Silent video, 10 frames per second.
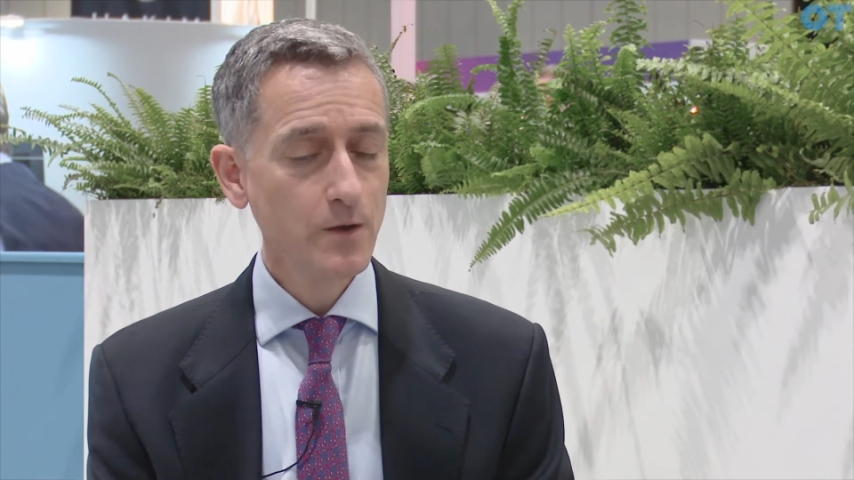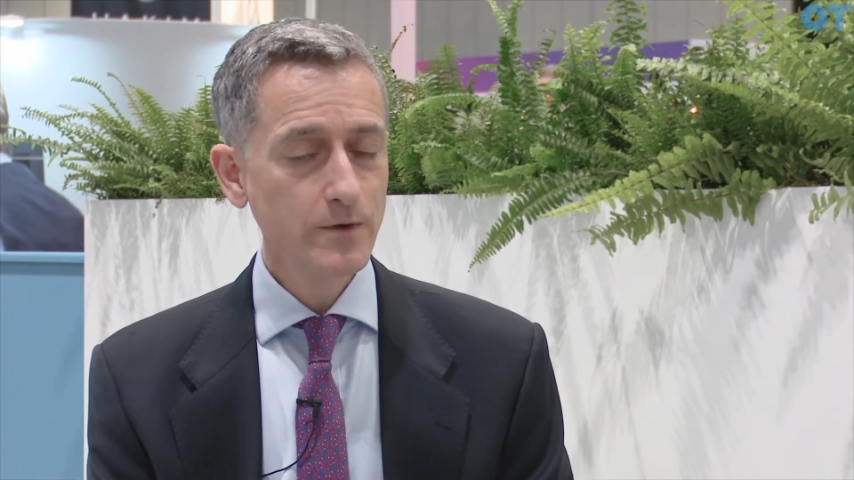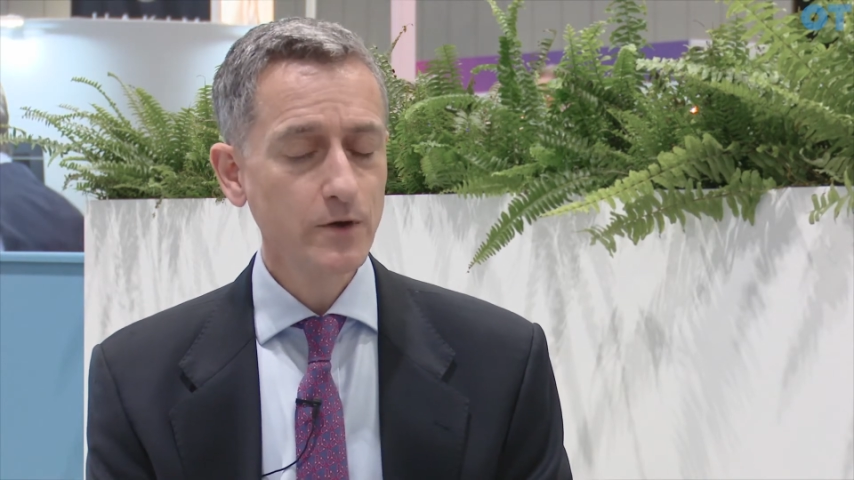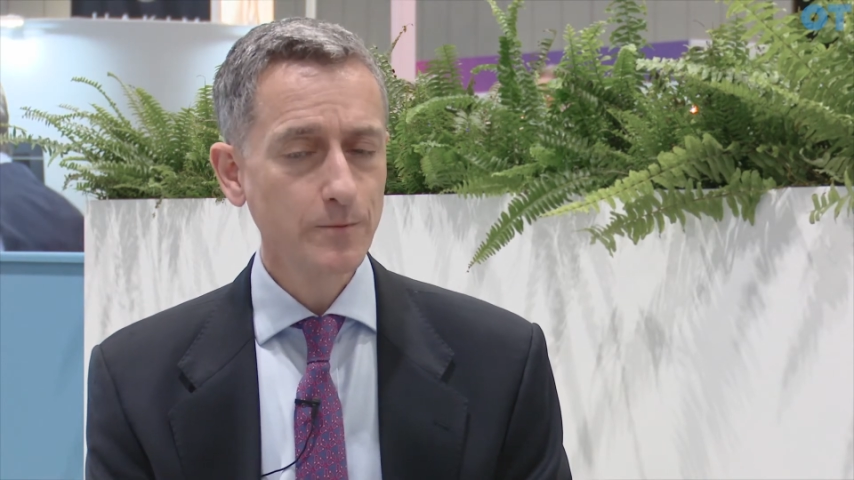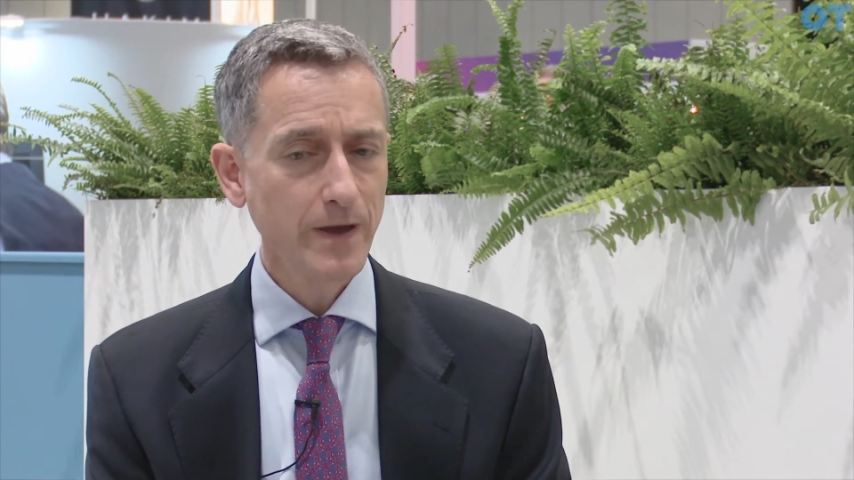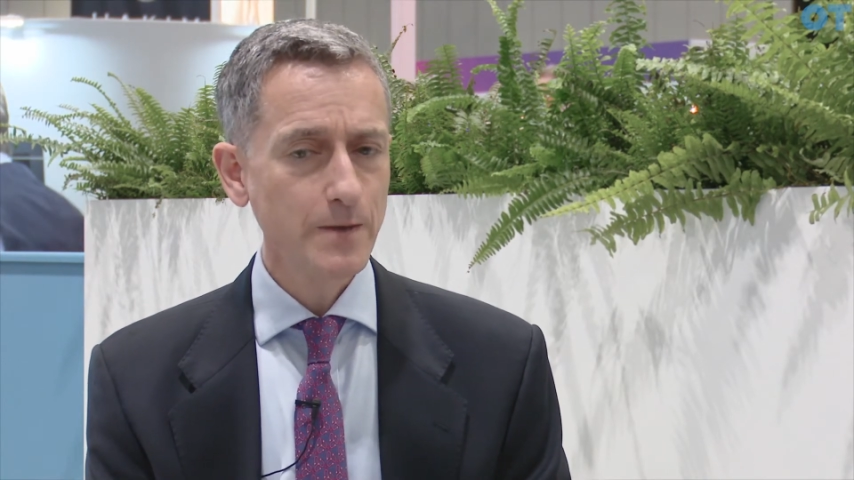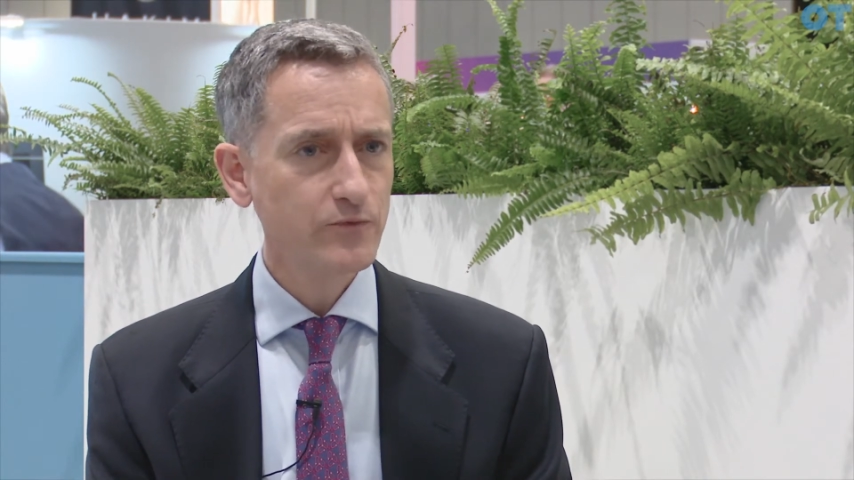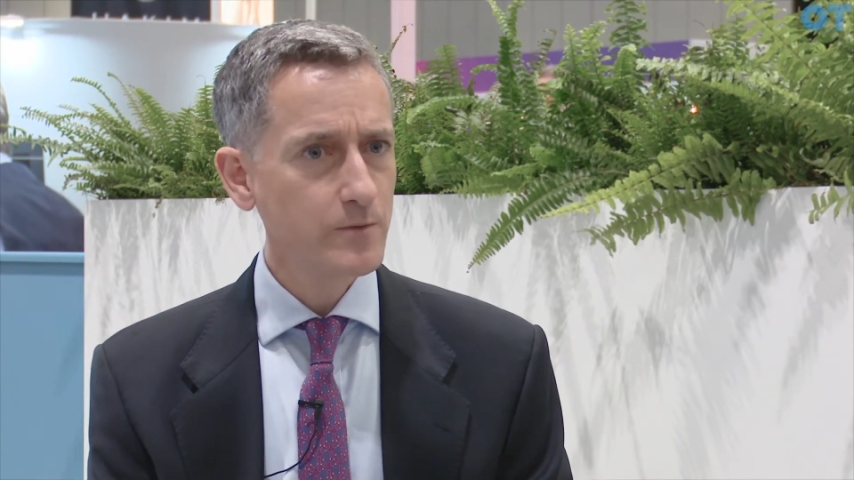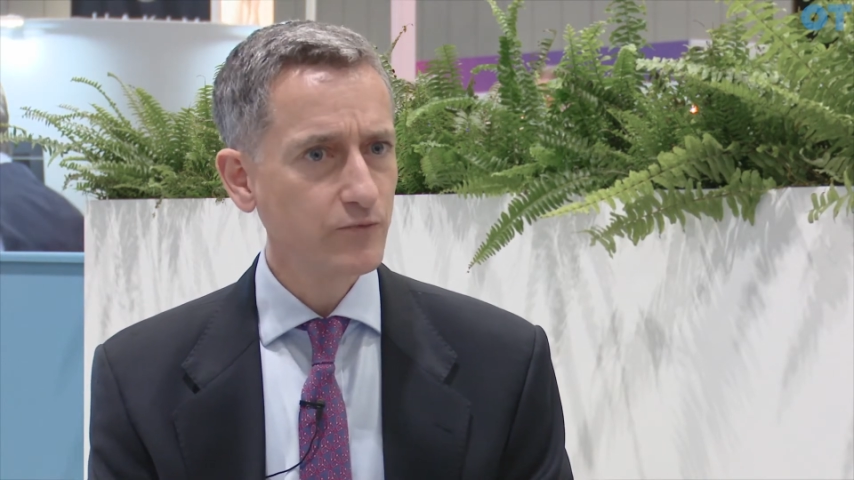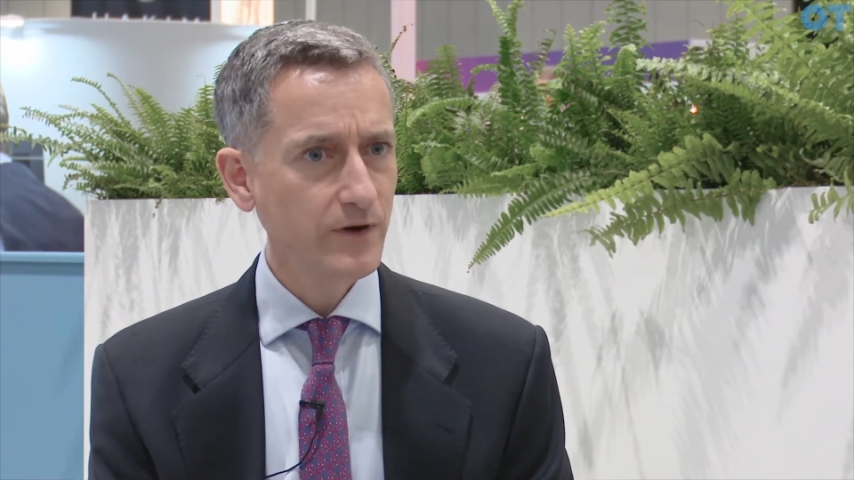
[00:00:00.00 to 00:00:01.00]
We've got a
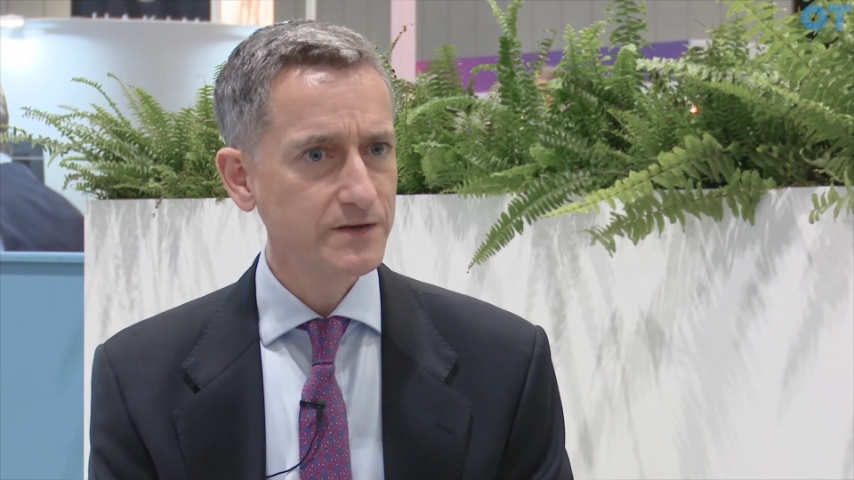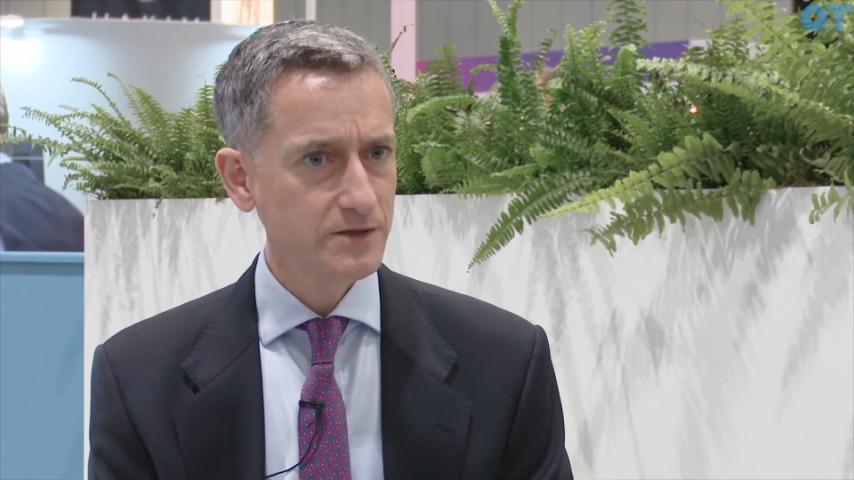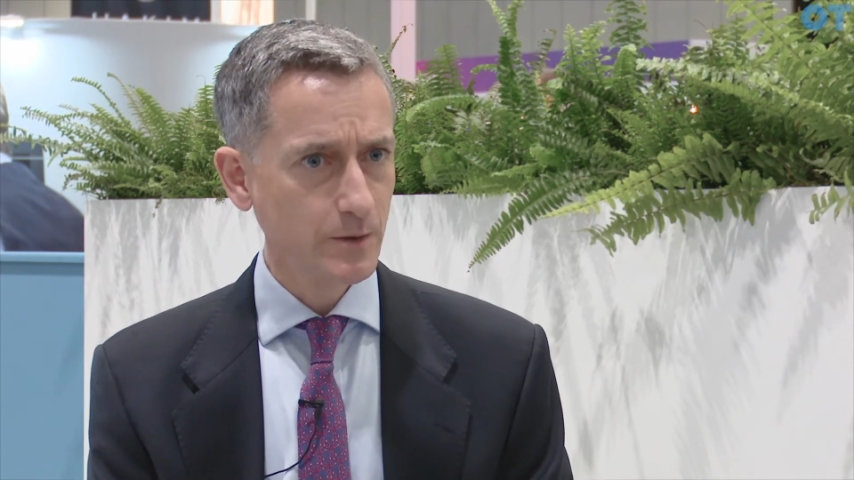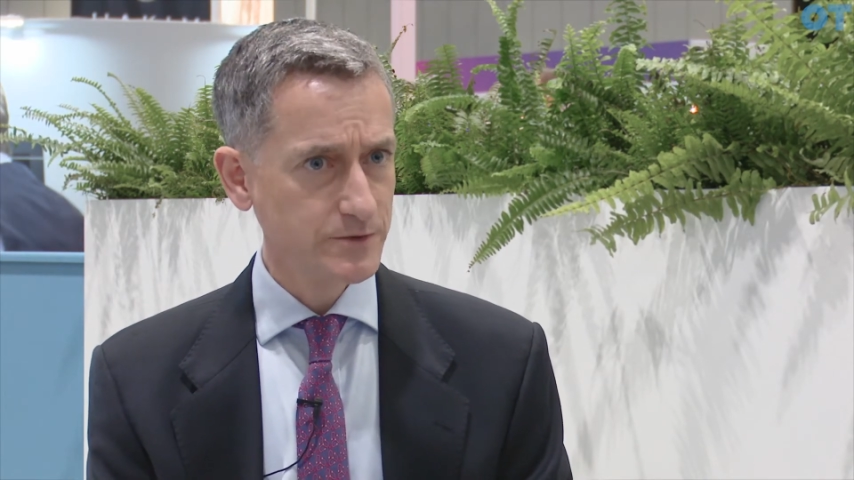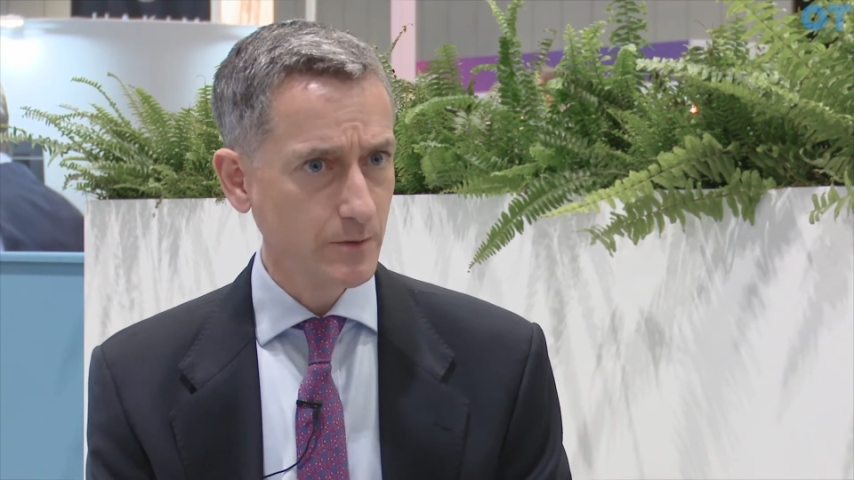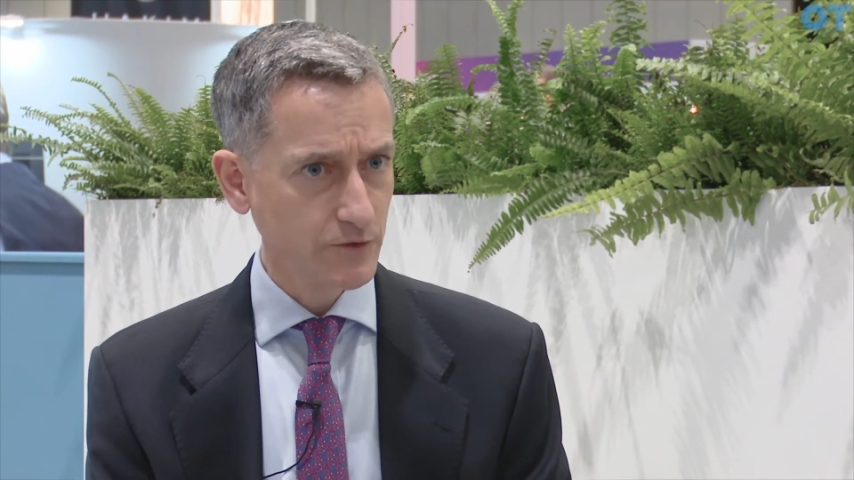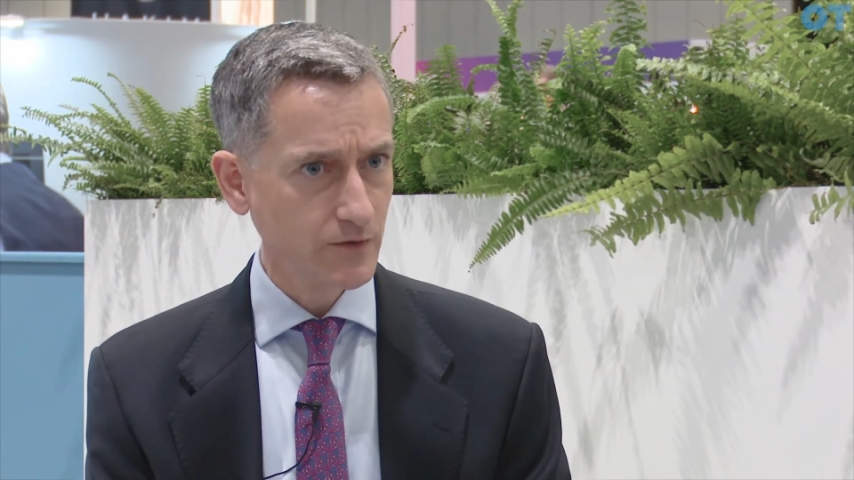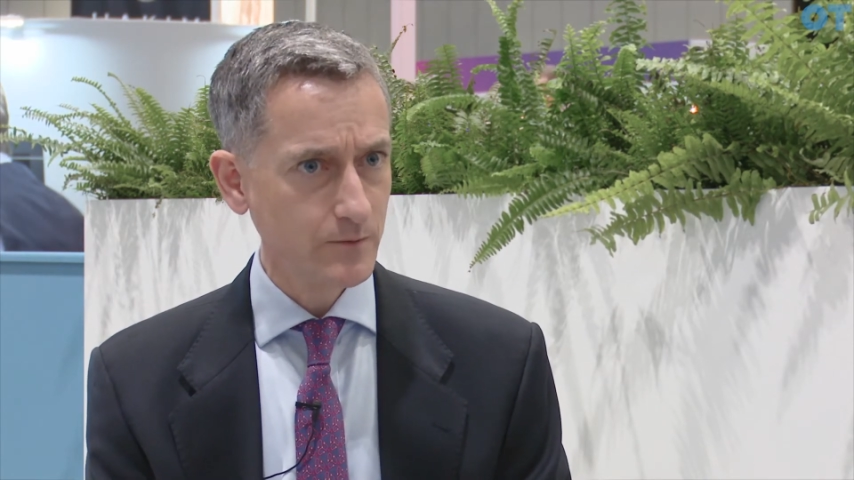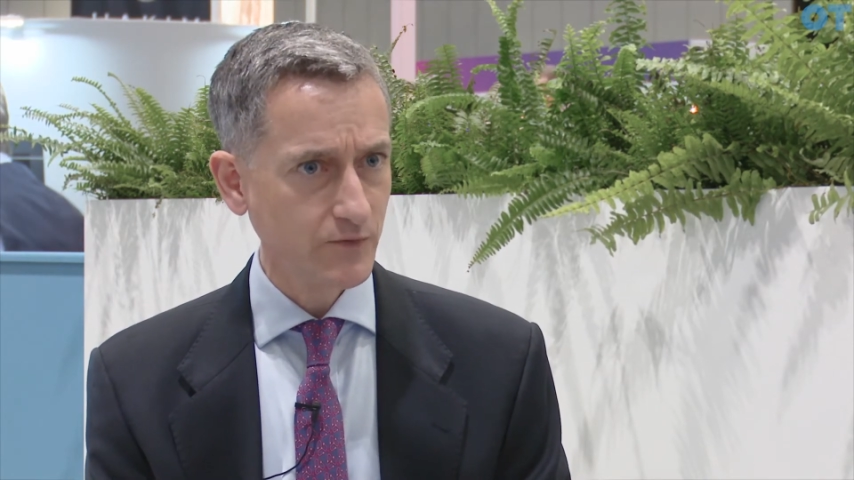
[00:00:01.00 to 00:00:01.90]
paper in Press and Optometry in